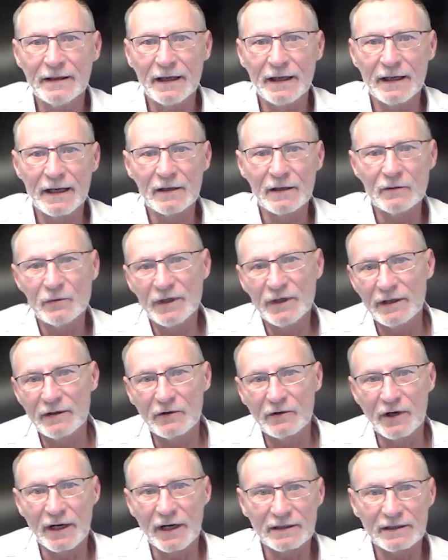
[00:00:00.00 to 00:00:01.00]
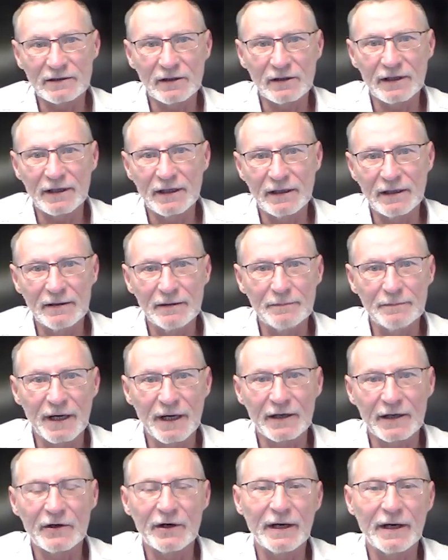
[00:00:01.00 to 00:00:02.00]
and then we gradually
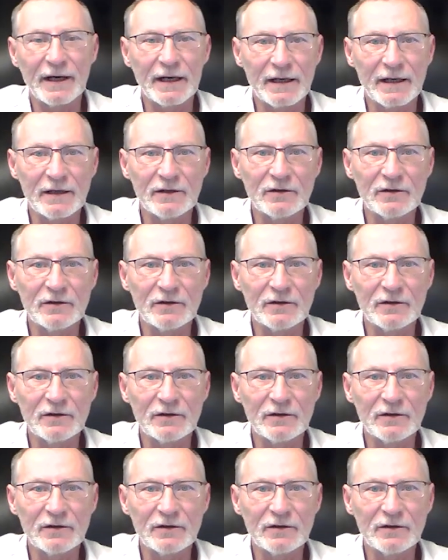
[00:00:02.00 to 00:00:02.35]
migrated